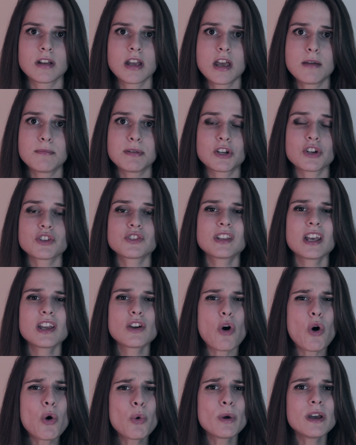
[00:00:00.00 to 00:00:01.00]
because they
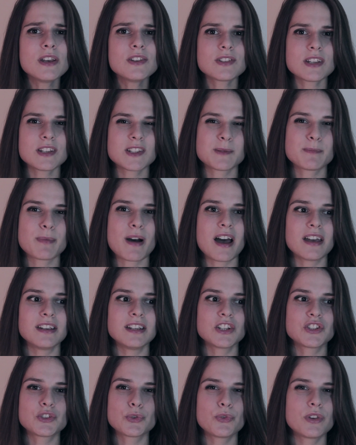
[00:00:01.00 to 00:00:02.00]
always aspire
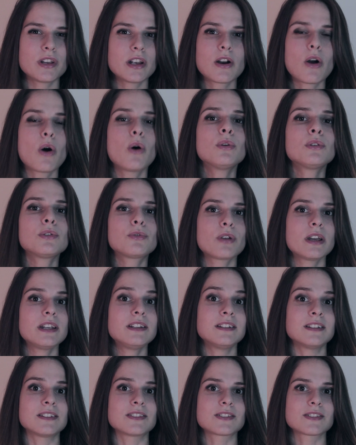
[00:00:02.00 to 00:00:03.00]
to their own
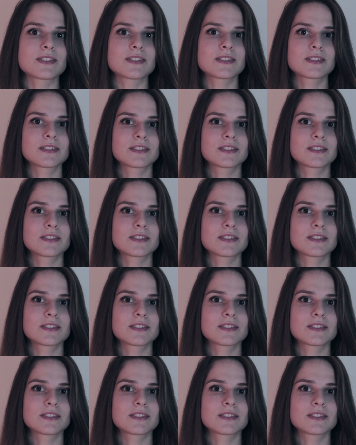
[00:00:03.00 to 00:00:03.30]
greatness,